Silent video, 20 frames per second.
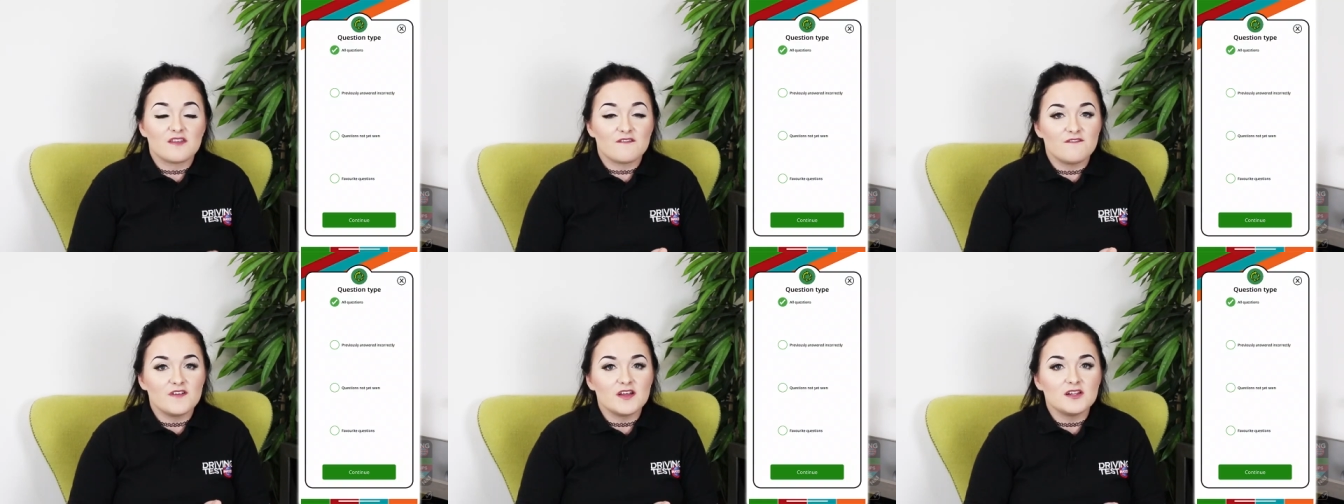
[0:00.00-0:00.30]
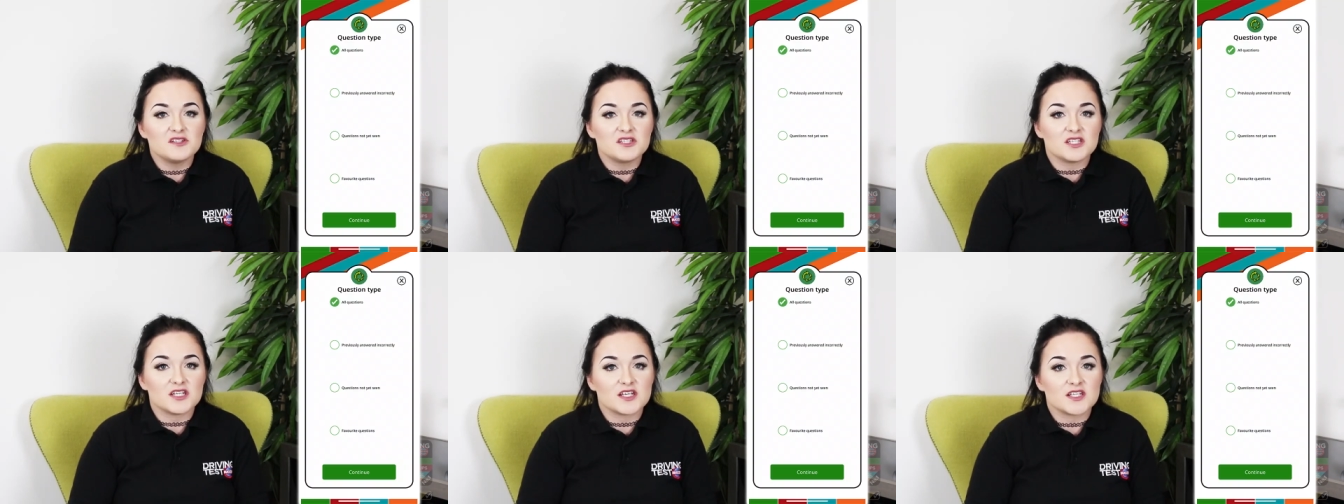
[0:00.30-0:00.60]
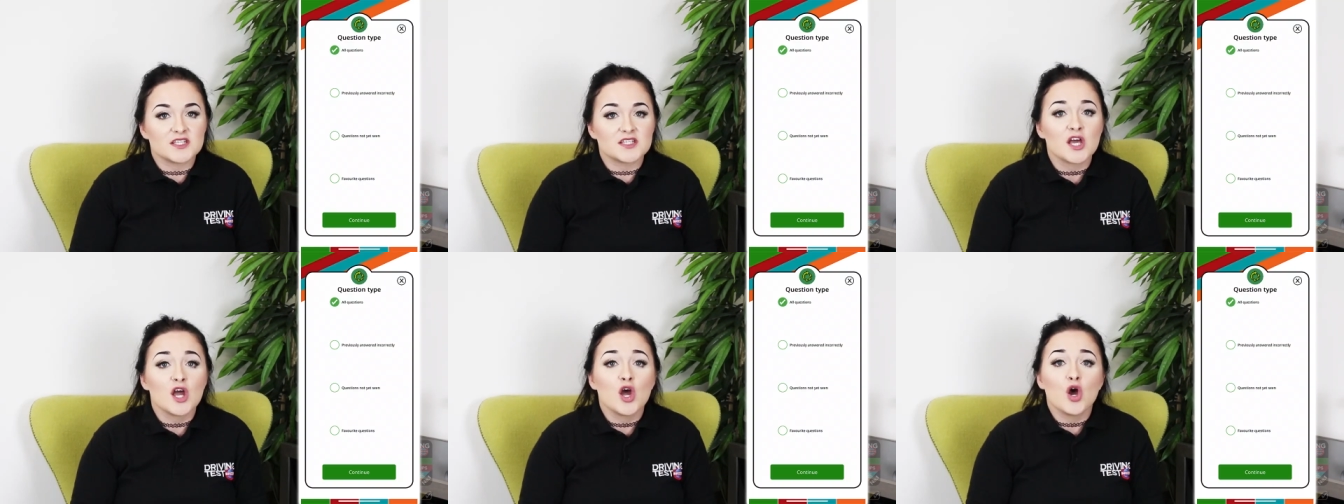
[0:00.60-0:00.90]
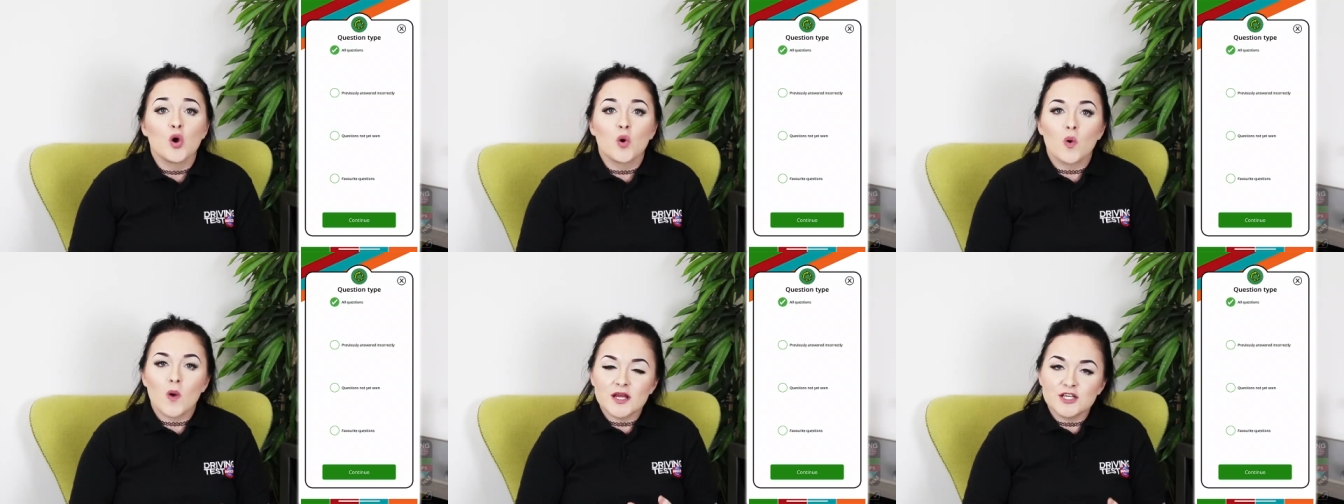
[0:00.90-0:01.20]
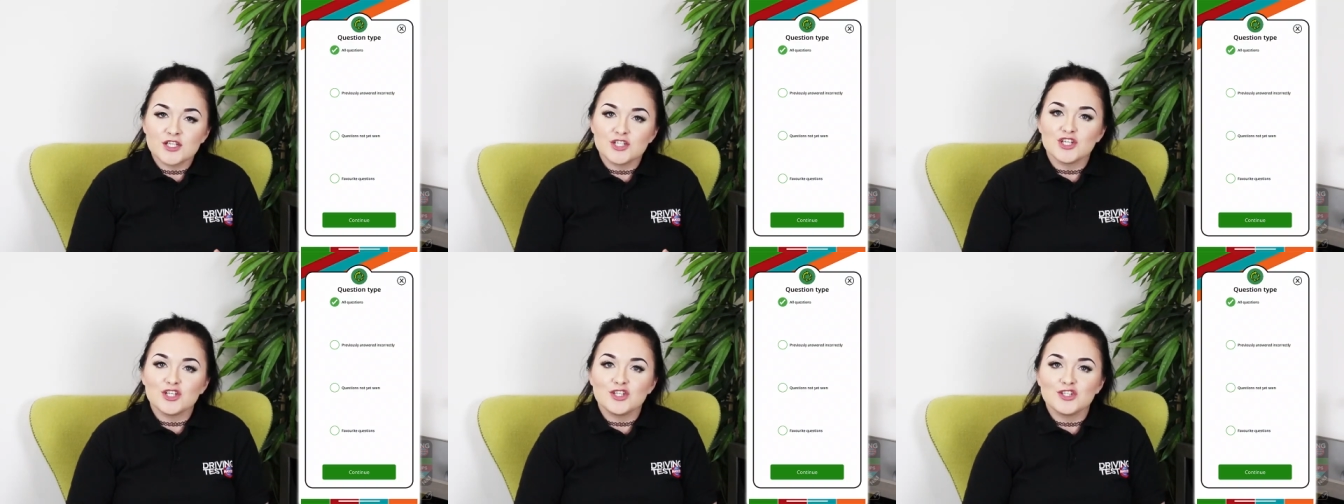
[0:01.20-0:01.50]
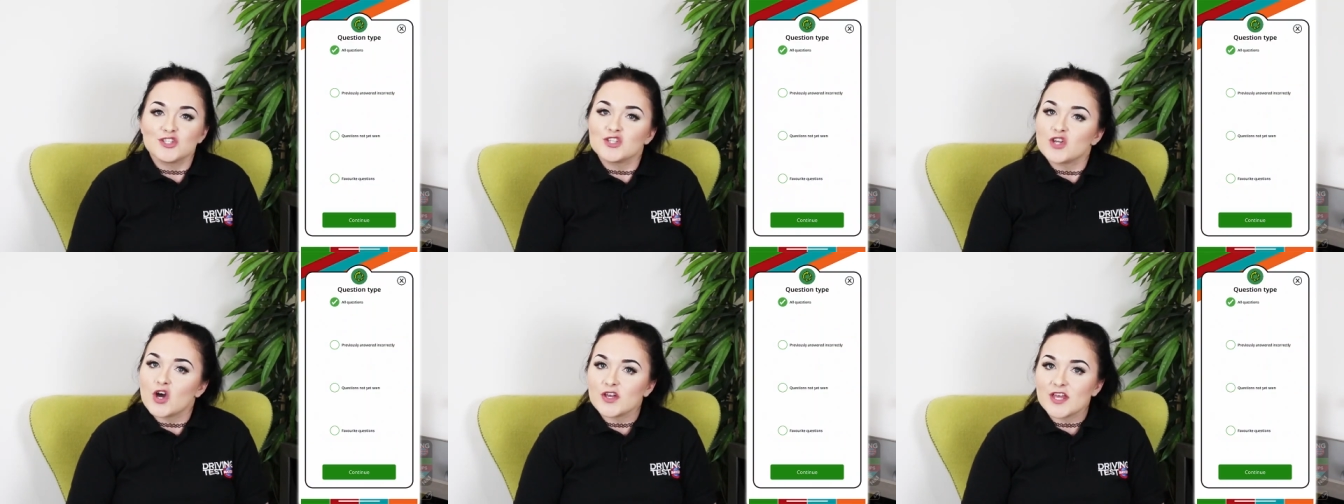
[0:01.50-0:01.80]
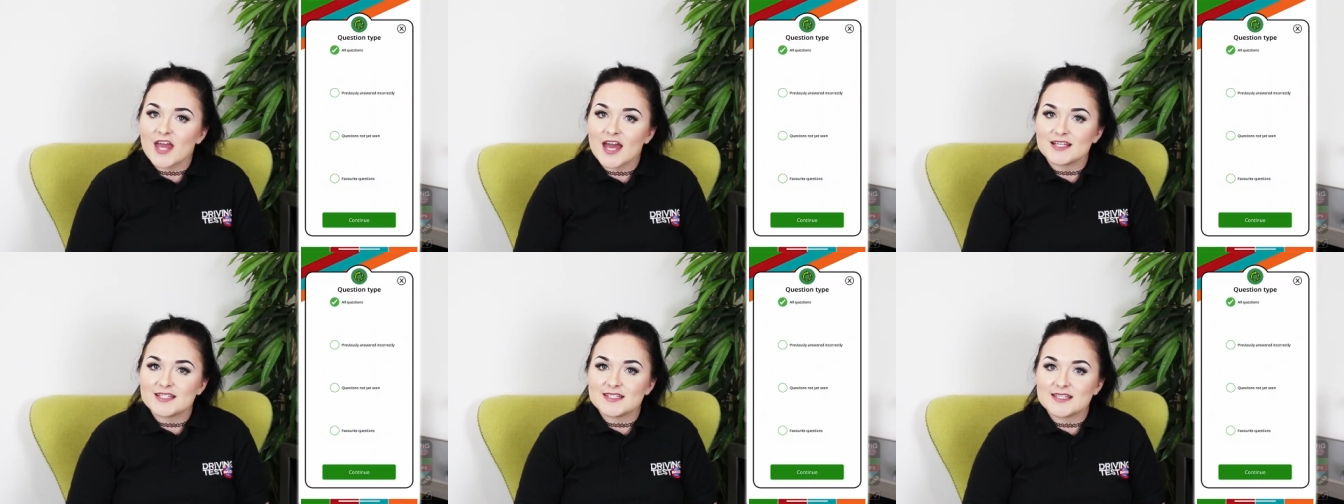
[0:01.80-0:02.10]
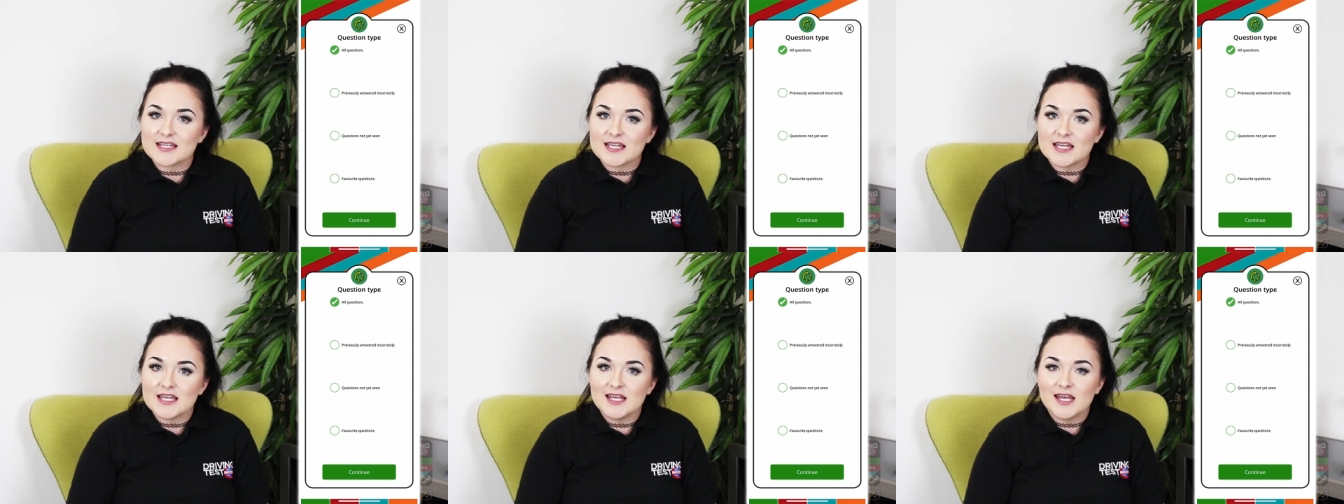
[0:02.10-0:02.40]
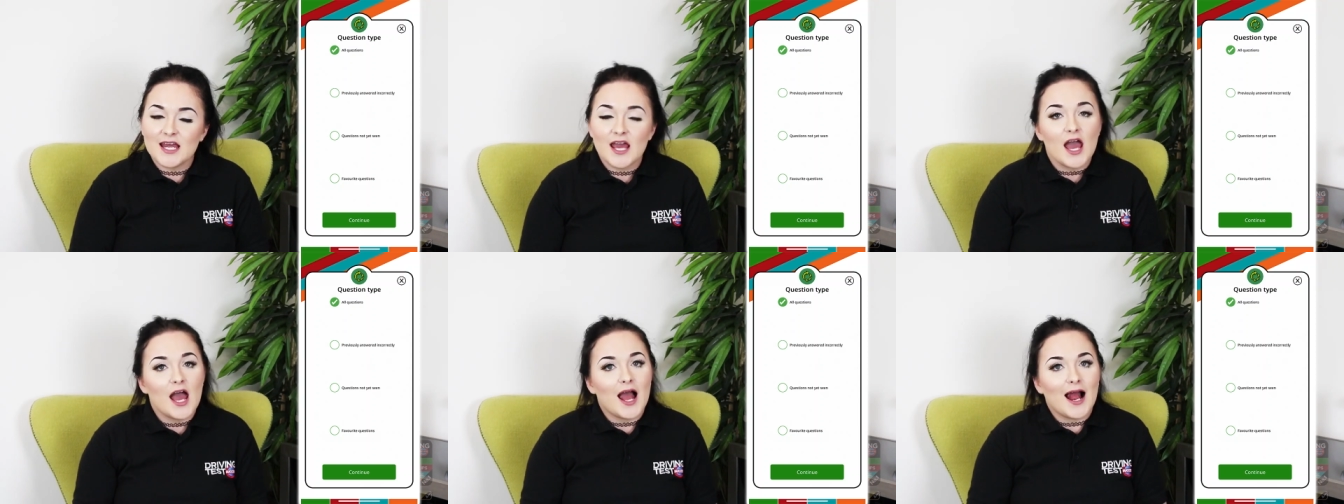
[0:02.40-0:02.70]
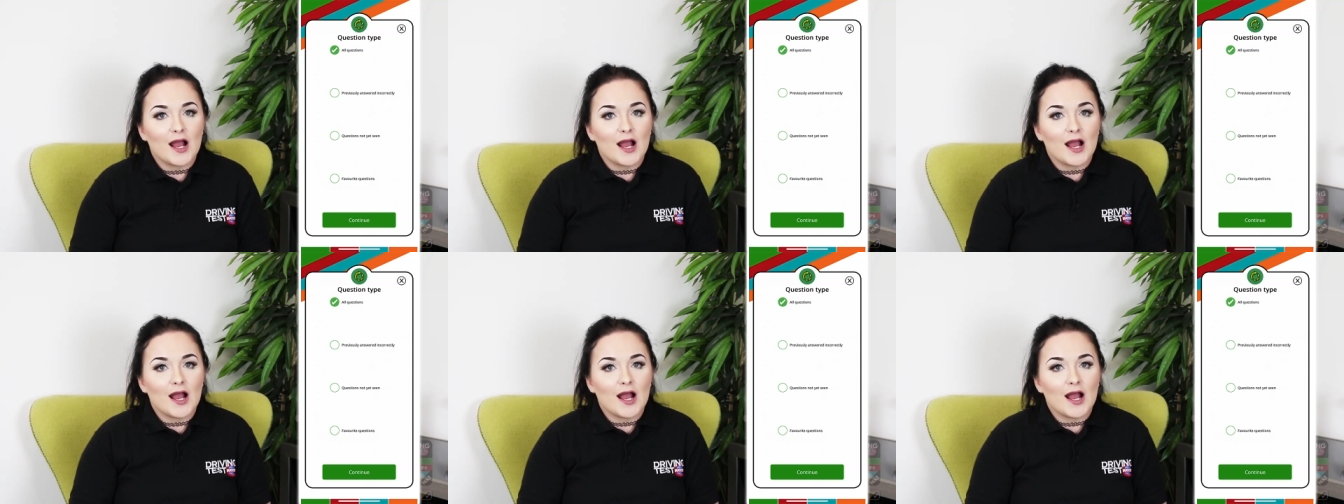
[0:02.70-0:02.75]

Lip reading: the filters questions not yet seen